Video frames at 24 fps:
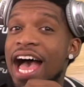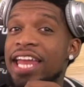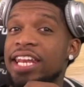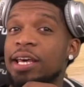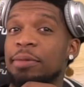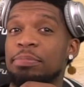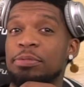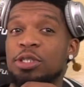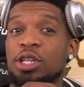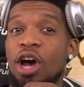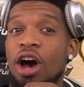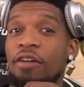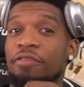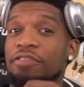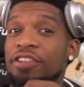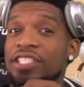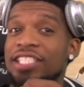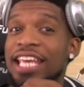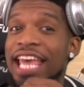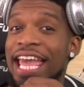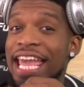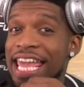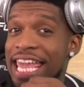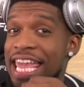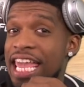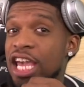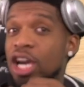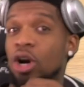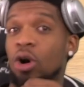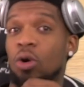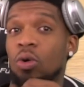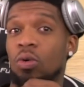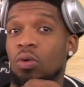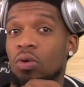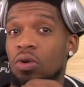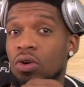lineup tough as
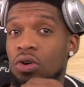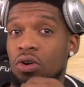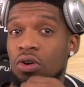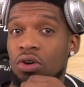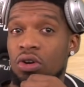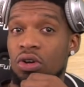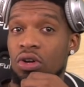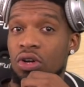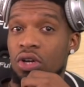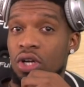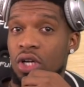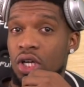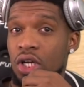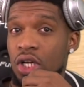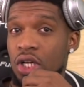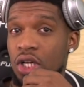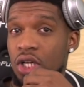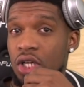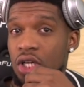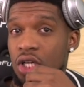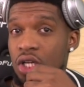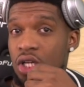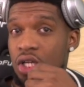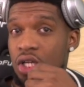hell. Games total.